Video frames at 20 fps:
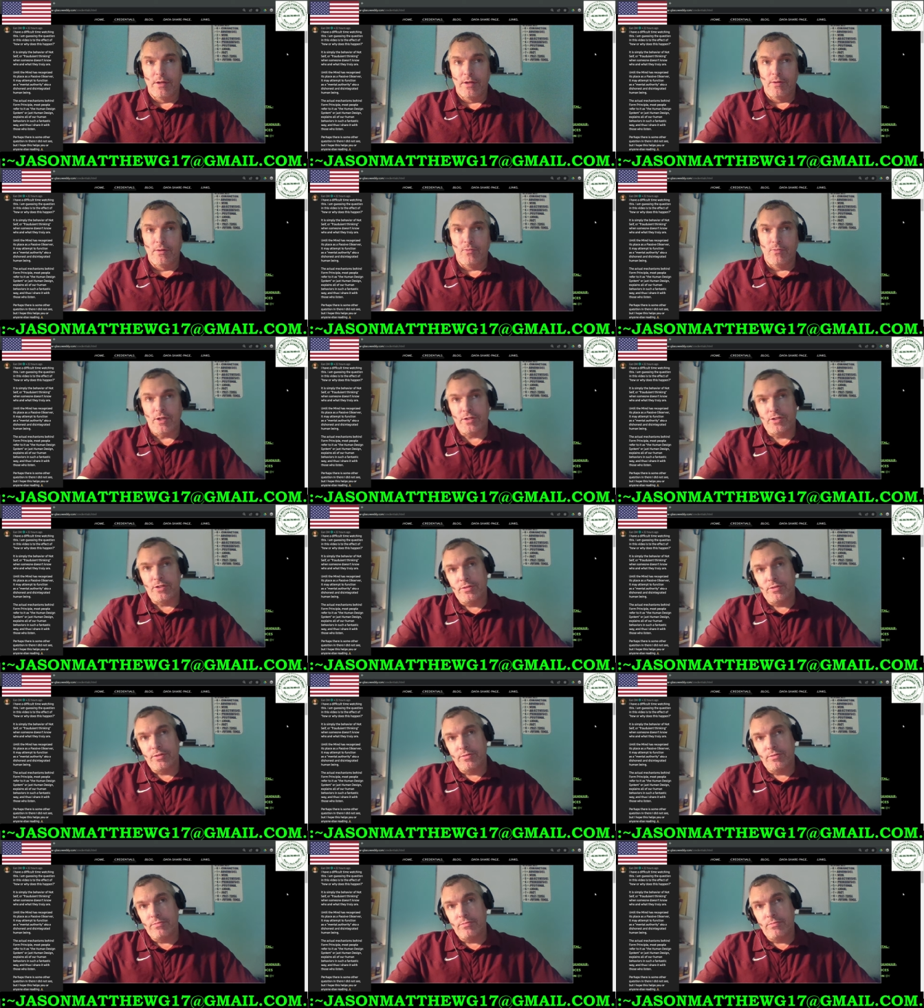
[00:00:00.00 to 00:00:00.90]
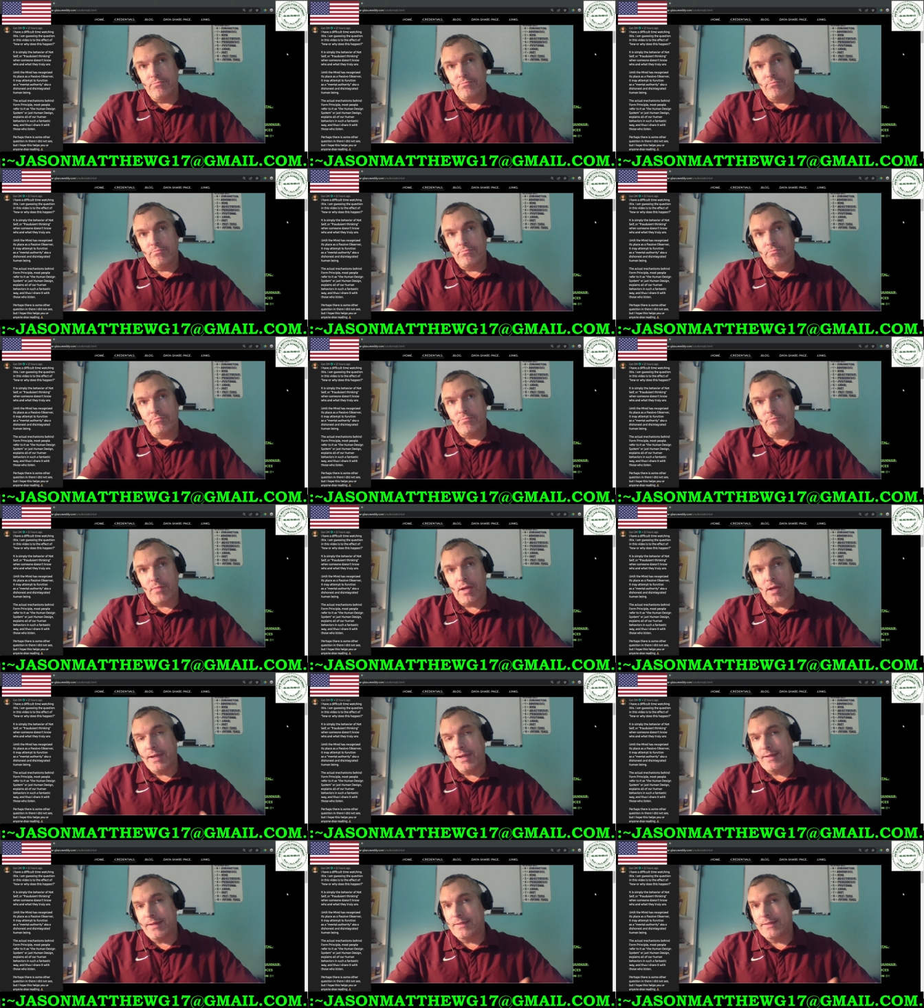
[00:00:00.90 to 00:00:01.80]
which
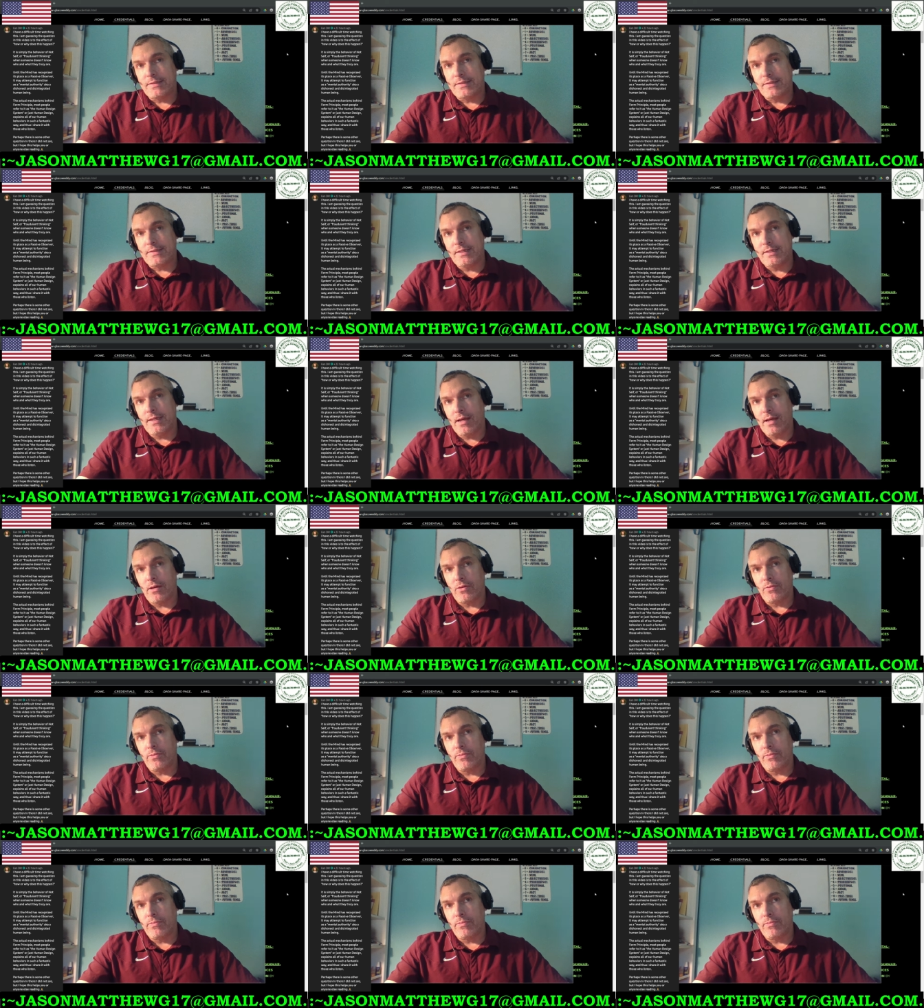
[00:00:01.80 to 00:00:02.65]
I can see how